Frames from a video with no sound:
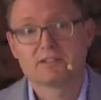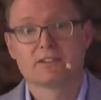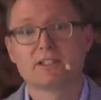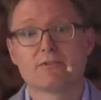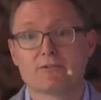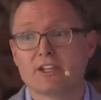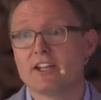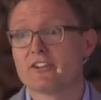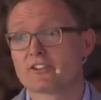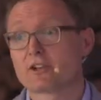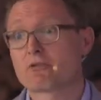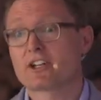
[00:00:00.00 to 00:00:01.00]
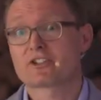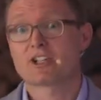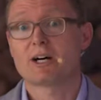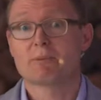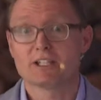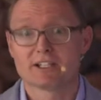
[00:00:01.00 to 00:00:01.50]
if there is a crash
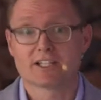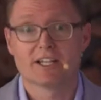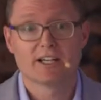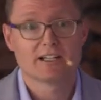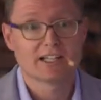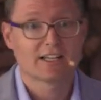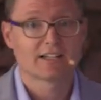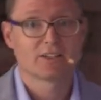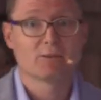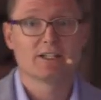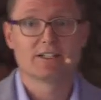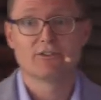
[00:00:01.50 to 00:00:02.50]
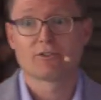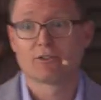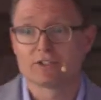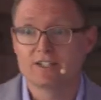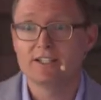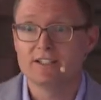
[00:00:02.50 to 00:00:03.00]
coming again, like
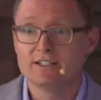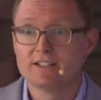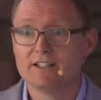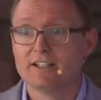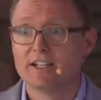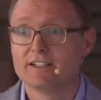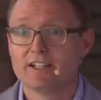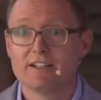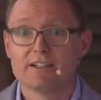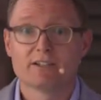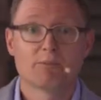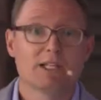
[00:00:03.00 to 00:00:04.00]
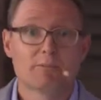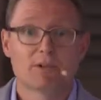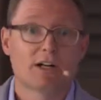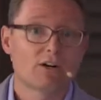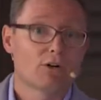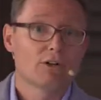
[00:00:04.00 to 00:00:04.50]
2013, and then the people
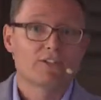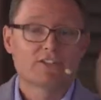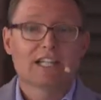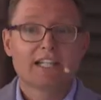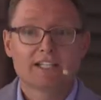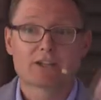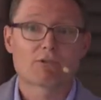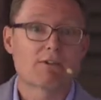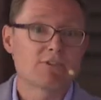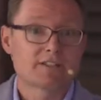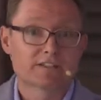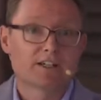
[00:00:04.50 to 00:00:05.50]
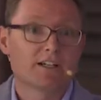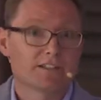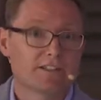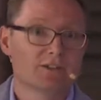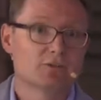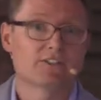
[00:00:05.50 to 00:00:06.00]
are all selling their graphics cards
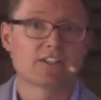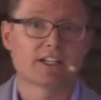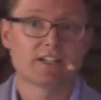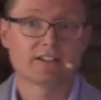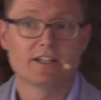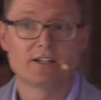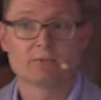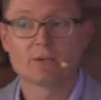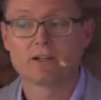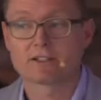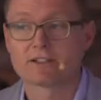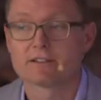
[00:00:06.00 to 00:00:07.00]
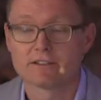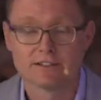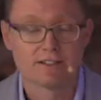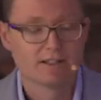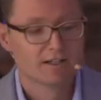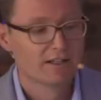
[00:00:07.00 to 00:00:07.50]
into the second-hand market?
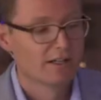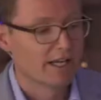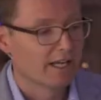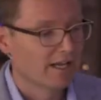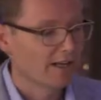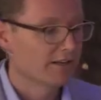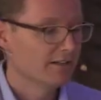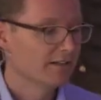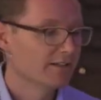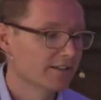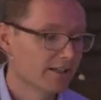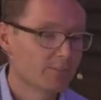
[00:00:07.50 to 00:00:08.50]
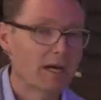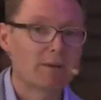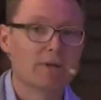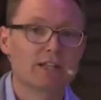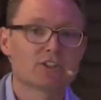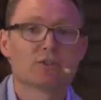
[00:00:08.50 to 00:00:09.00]
And I
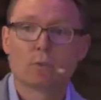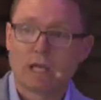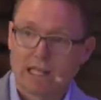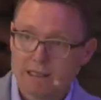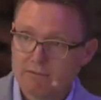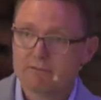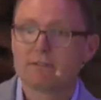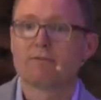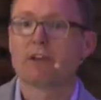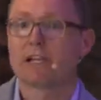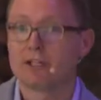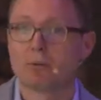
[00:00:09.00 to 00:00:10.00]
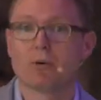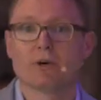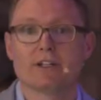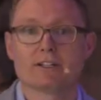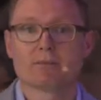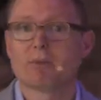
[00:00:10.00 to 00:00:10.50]
mentioned, well, valid
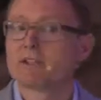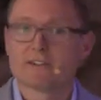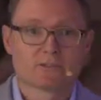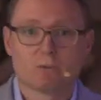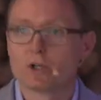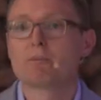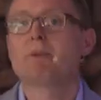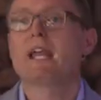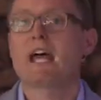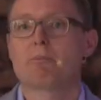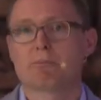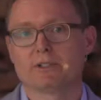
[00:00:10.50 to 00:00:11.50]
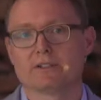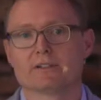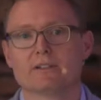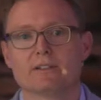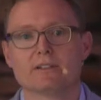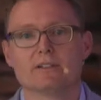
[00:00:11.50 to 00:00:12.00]
point, but this won't be happen.
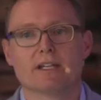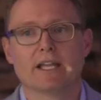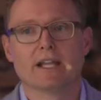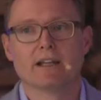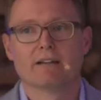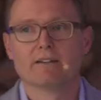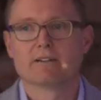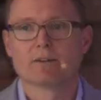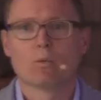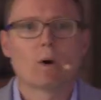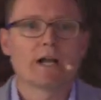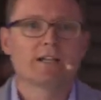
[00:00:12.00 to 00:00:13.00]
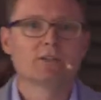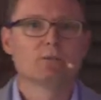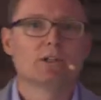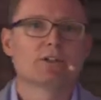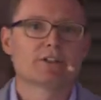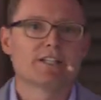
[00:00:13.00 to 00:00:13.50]
And why it
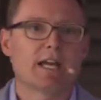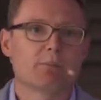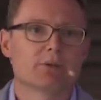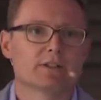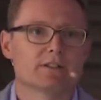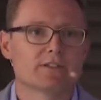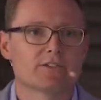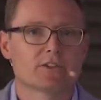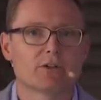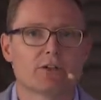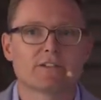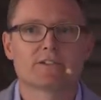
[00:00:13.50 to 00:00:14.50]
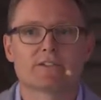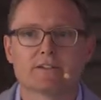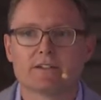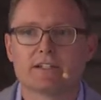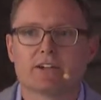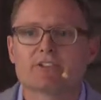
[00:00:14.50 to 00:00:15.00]
will not happen. So
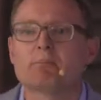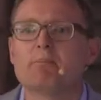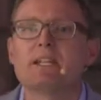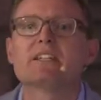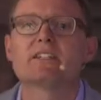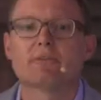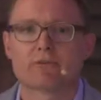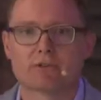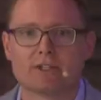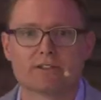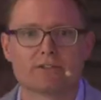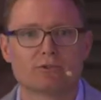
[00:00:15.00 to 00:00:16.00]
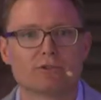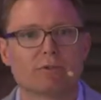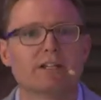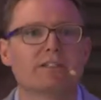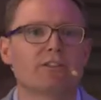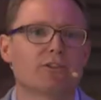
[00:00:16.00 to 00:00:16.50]
there is a big difference to
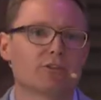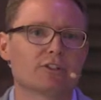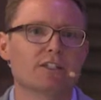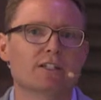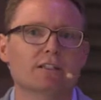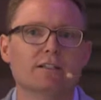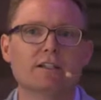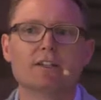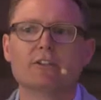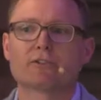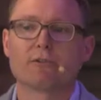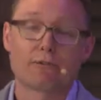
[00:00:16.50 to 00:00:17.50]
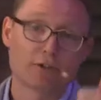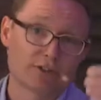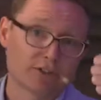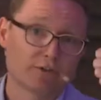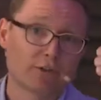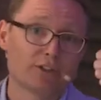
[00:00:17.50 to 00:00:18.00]
2013. So
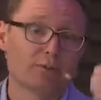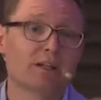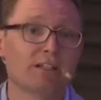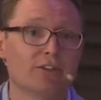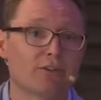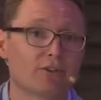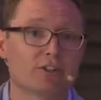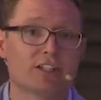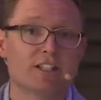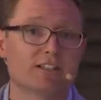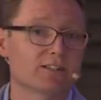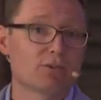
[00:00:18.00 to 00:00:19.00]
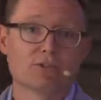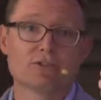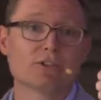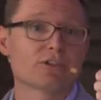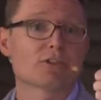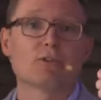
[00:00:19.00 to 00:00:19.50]
first of all, 2013 was
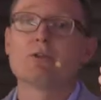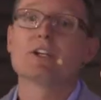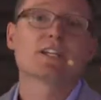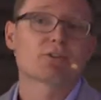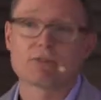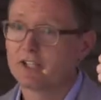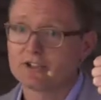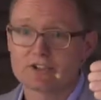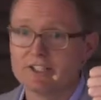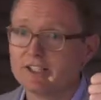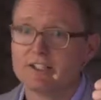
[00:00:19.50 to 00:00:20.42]
not the coin crash